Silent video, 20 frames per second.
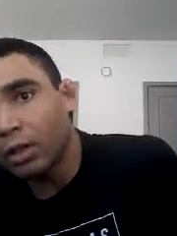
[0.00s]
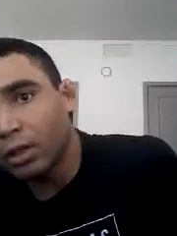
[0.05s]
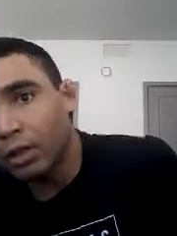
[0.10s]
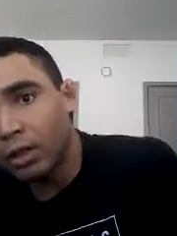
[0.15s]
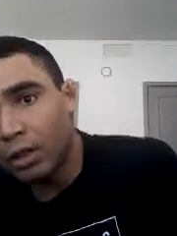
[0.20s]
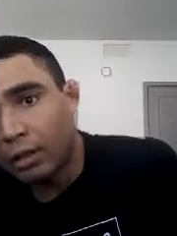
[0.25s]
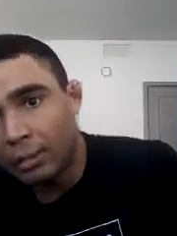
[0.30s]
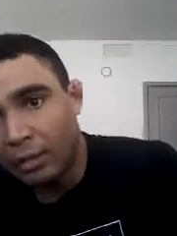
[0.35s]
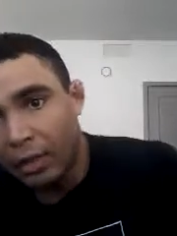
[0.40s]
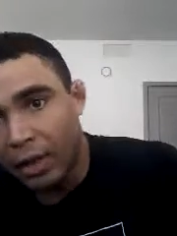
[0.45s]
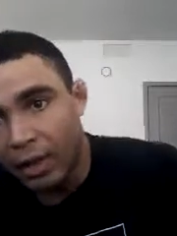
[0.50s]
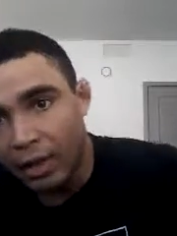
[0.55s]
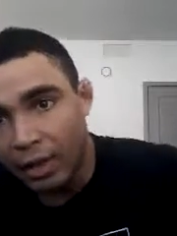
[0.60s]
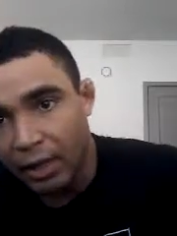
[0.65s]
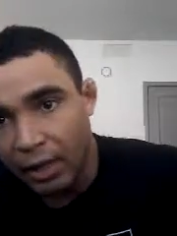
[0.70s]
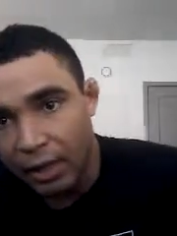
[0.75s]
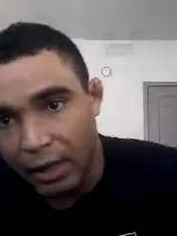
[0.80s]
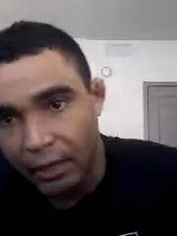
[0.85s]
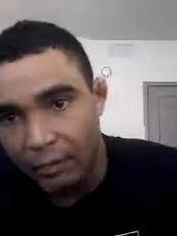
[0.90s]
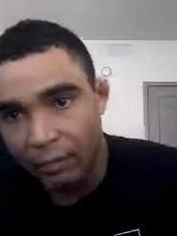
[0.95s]
them
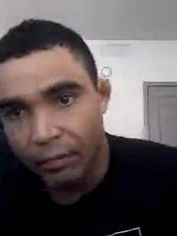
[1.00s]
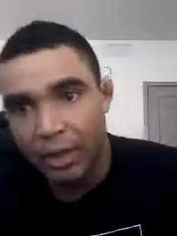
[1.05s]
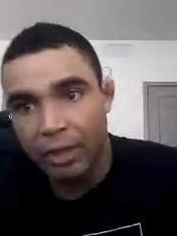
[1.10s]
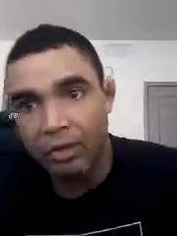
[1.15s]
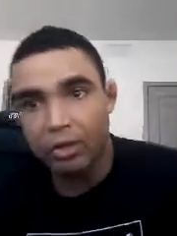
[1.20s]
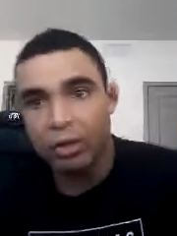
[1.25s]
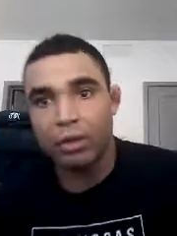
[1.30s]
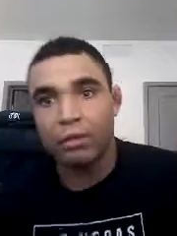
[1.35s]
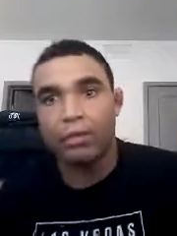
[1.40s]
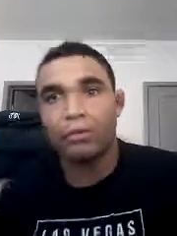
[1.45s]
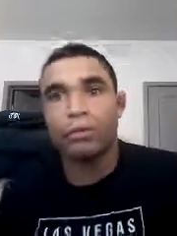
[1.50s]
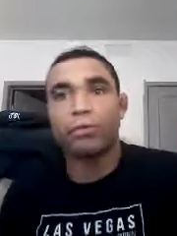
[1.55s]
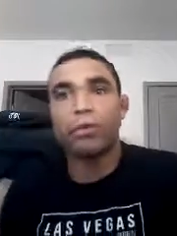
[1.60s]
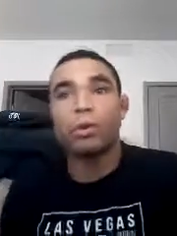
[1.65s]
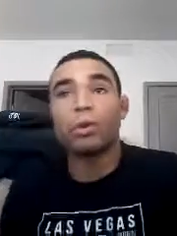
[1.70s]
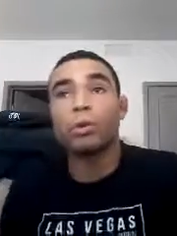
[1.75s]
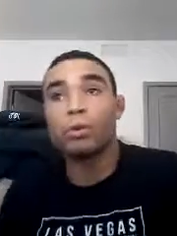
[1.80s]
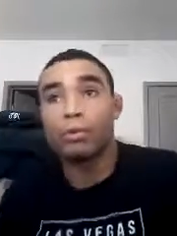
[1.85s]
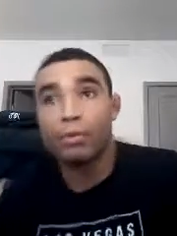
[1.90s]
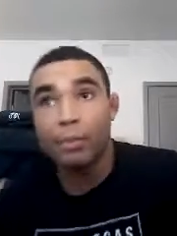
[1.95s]
and basically
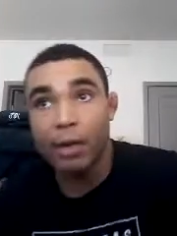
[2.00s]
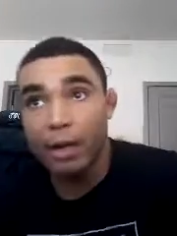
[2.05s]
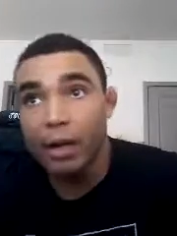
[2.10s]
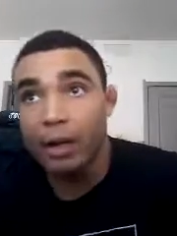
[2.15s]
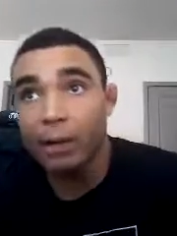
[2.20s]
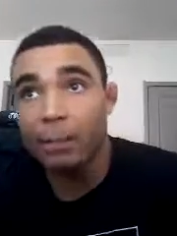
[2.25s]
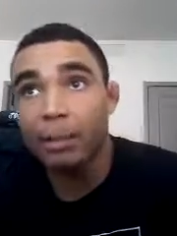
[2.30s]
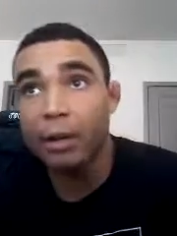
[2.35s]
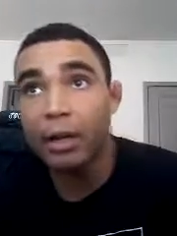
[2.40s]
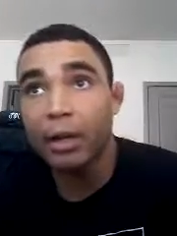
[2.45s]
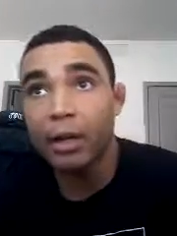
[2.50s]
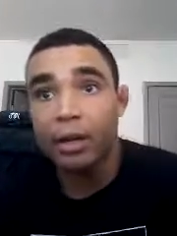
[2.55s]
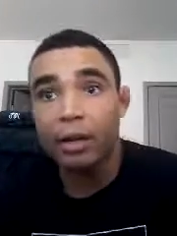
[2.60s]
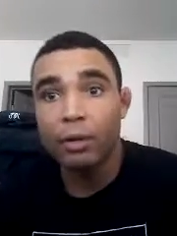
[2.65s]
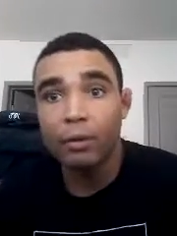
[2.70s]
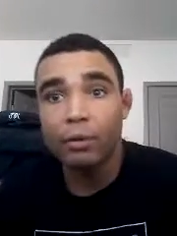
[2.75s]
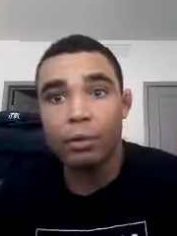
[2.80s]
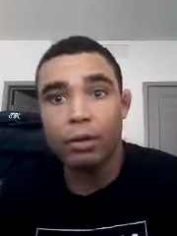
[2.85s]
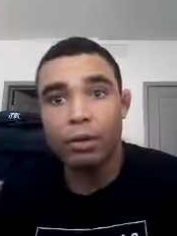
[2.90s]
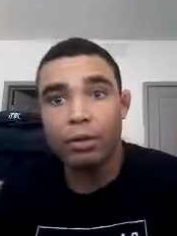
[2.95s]
fold them up
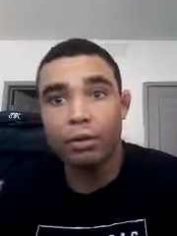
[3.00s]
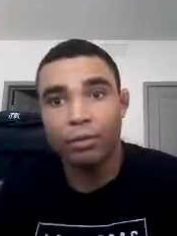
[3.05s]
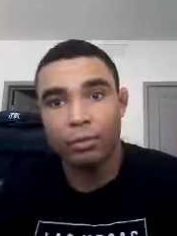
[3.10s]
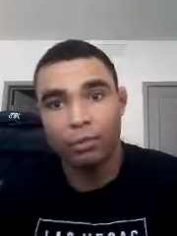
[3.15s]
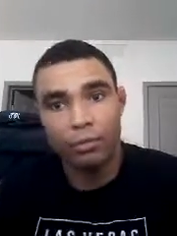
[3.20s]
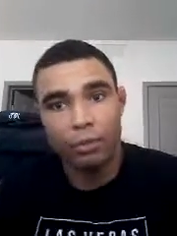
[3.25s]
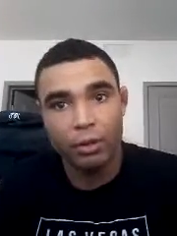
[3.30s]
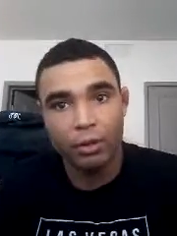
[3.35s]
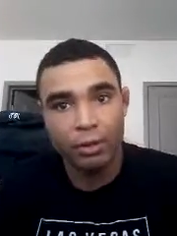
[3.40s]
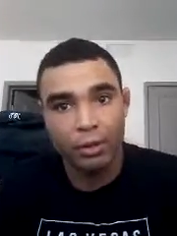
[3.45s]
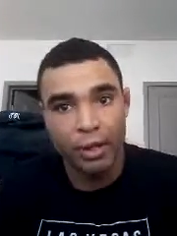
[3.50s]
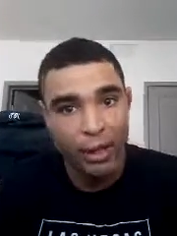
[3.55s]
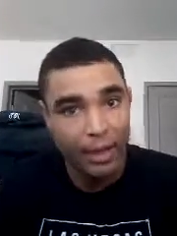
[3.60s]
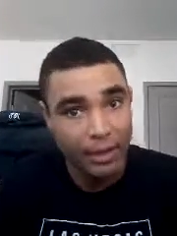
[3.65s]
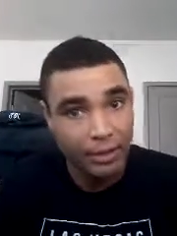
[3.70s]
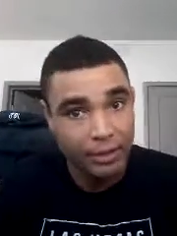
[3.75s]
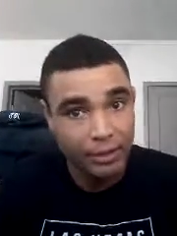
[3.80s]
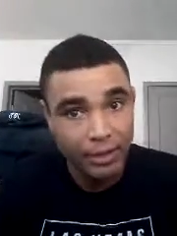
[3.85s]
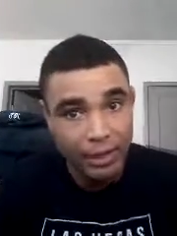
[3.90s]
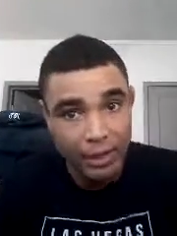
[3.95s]
real
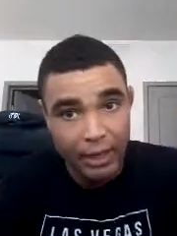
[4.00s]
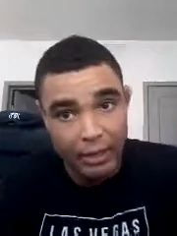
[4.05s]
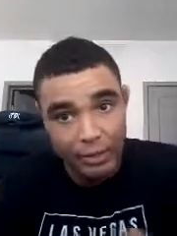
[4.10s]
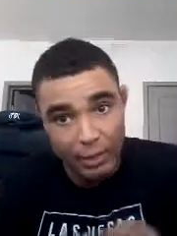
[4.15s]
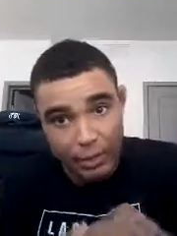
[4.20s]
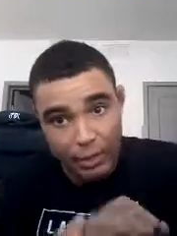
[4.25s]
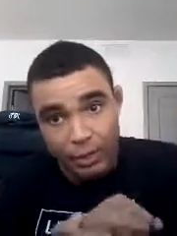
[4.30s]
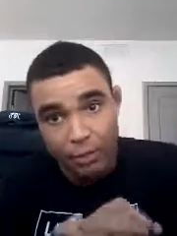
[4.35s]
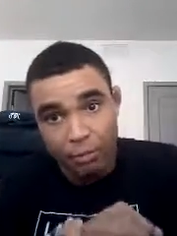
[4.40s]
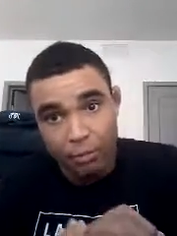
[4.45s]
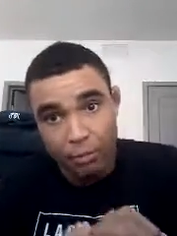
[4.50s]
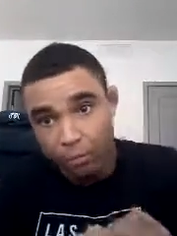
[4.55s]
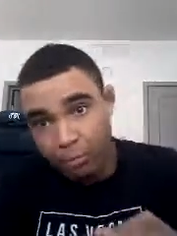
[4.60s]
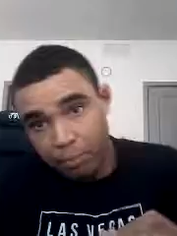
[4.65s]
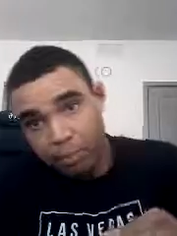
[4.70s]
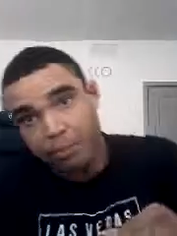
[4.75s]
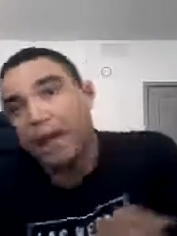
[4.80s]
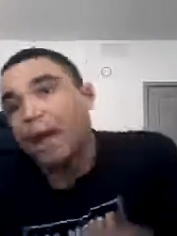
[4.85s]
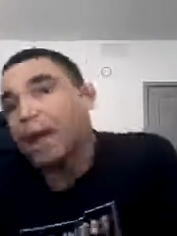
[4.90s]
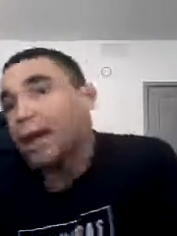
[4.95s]
nice, and then
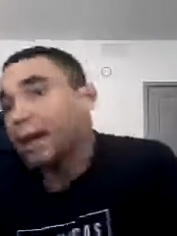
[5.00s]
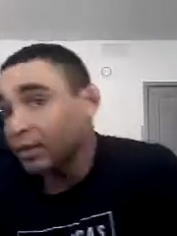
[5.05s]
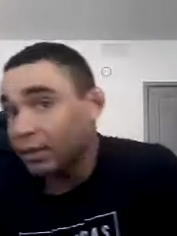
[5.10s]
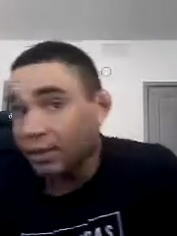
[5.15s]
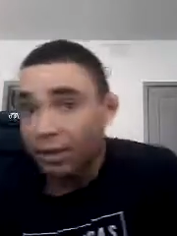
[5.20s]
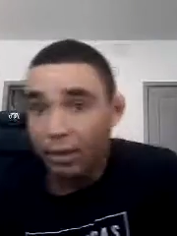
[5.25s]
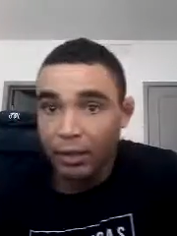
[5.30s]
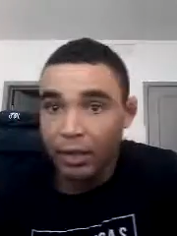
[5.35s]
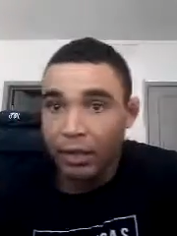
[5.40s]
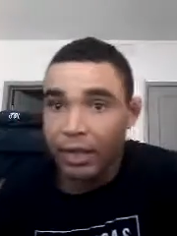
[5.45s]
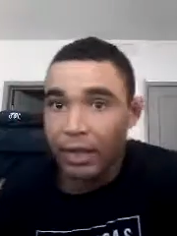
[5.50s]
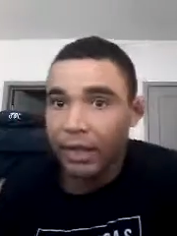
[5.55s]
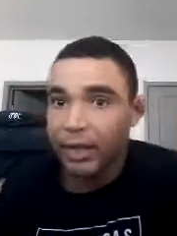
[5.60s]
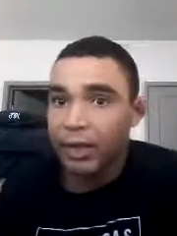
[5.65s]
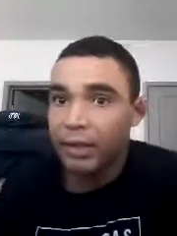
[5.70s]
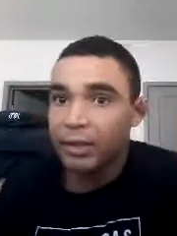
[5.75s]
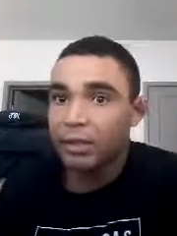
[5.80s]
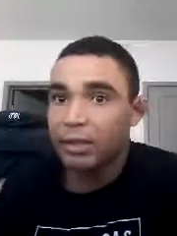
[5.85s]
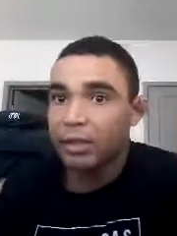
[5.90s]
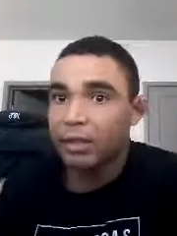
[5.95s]
pass the
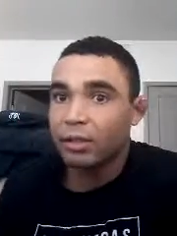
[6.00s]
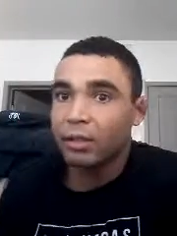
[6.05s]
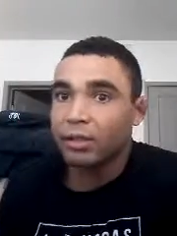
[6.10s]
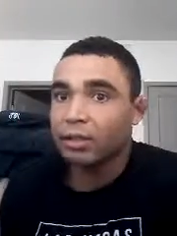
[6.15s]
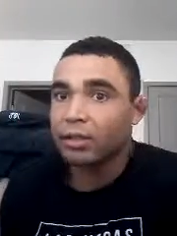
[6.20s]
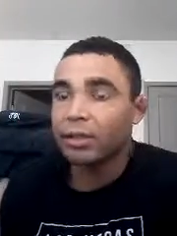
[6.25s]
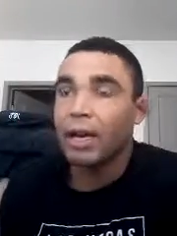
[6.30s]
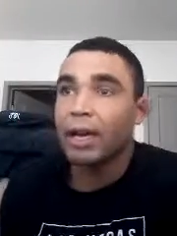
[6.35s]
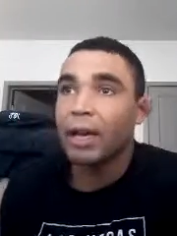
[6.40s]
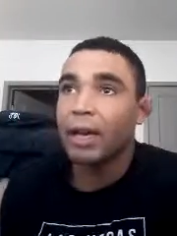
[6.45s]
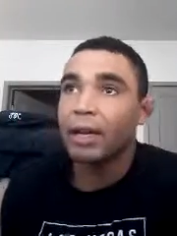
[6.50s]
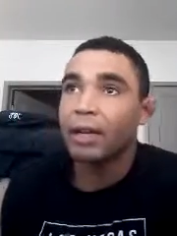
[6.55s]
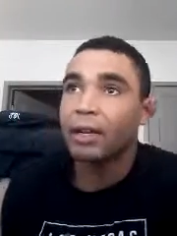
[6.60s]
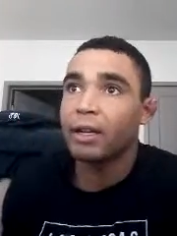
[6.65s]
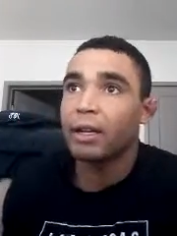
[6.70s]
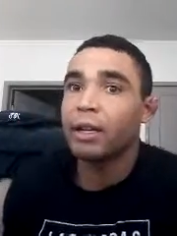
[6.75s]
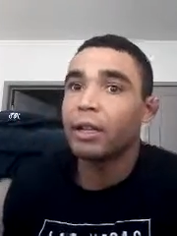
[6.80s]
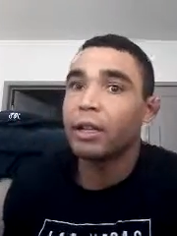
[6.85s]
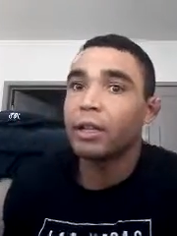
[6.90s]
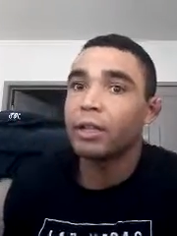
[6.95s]
legs into side
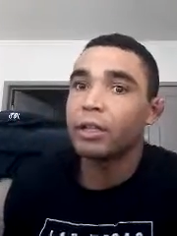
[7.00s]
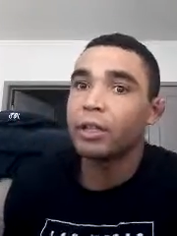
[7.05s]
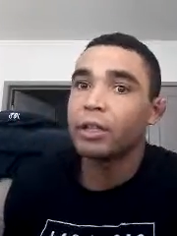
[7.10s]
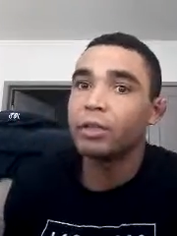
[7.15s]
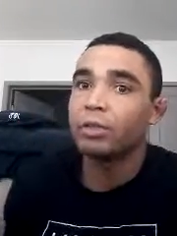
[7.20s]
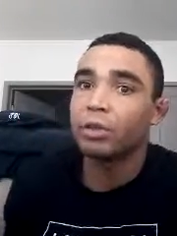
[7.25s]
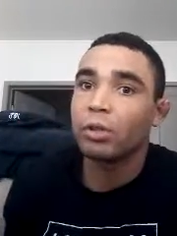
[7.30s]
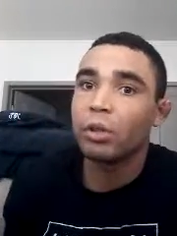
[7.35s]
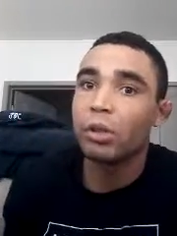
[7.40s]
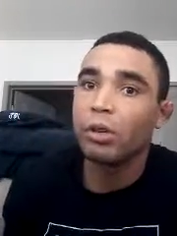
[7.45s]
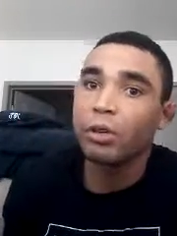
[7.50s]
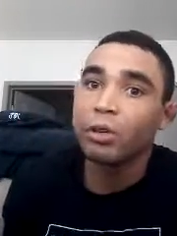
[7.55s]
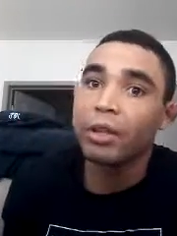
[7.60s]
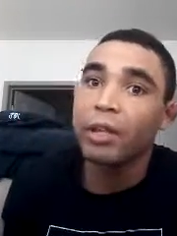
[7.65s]
control.